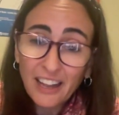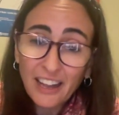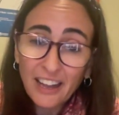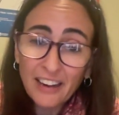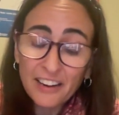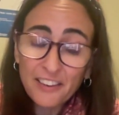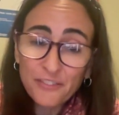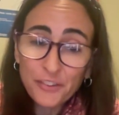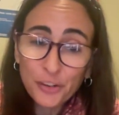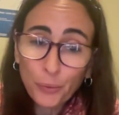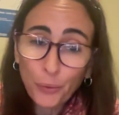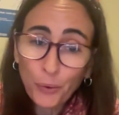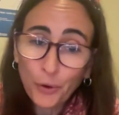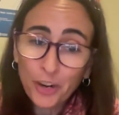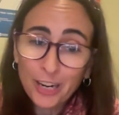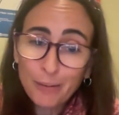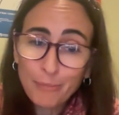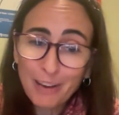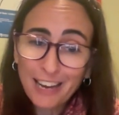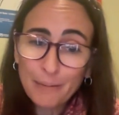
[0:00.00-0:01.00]
And if you're
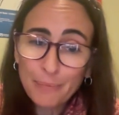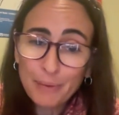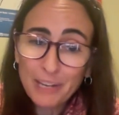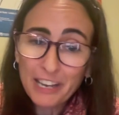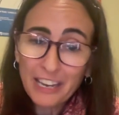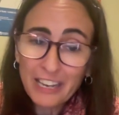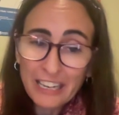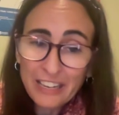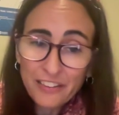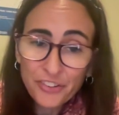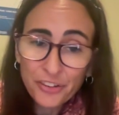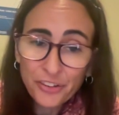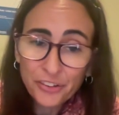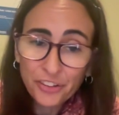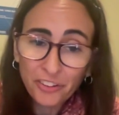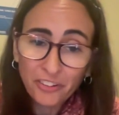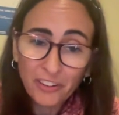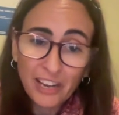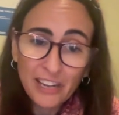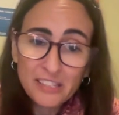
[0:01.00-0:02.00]
worried about a behavior,
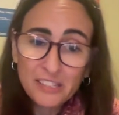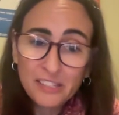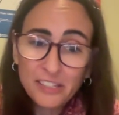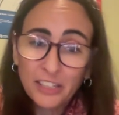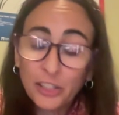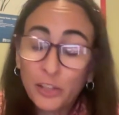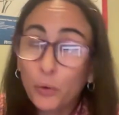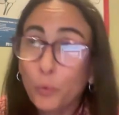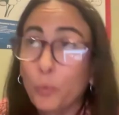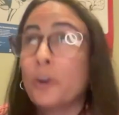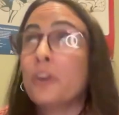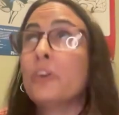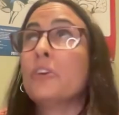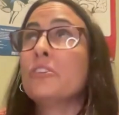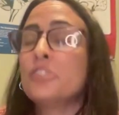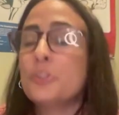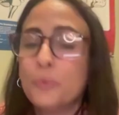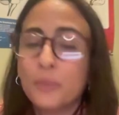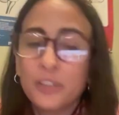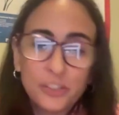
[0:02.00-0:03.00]
the last thing in the
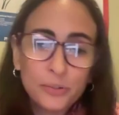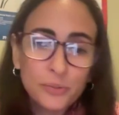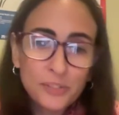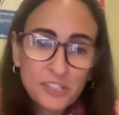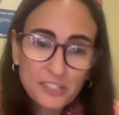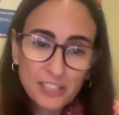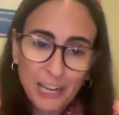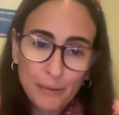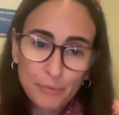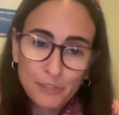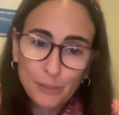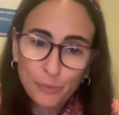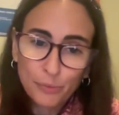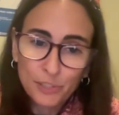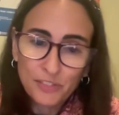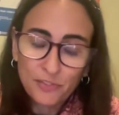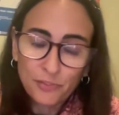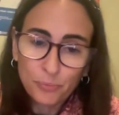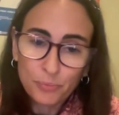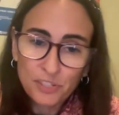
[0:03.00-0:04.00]
world you want to do is stop
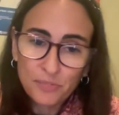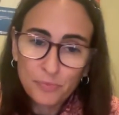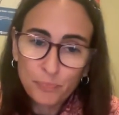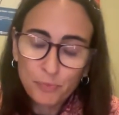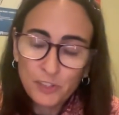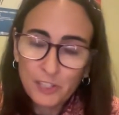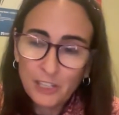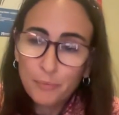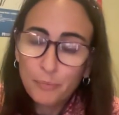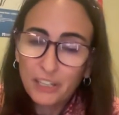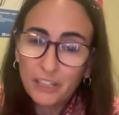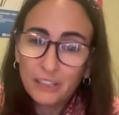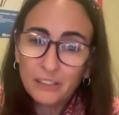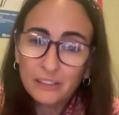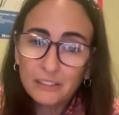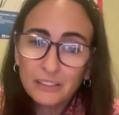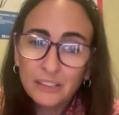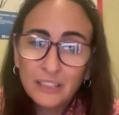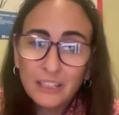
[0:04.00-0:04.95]
someone from stimming.